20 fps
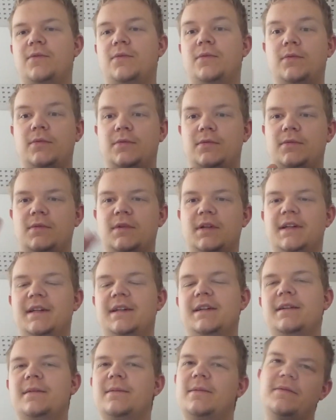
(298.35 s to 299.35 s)
Ooh,
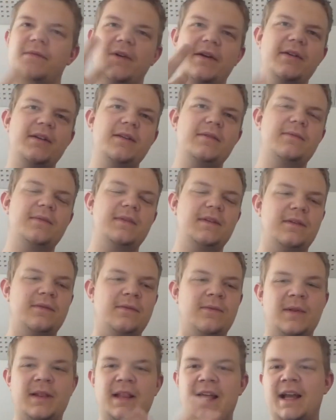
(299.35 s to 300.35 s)
very
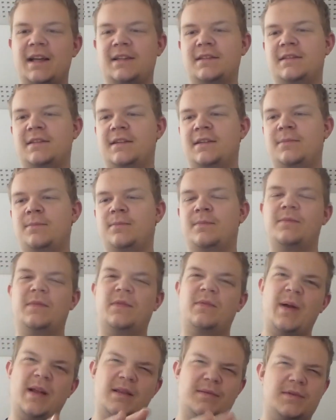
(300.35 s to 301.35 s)
relaxing,
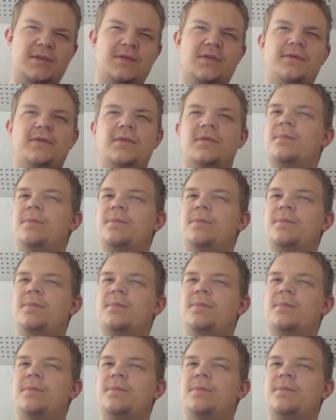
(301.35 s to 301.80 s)
reminds me sort of a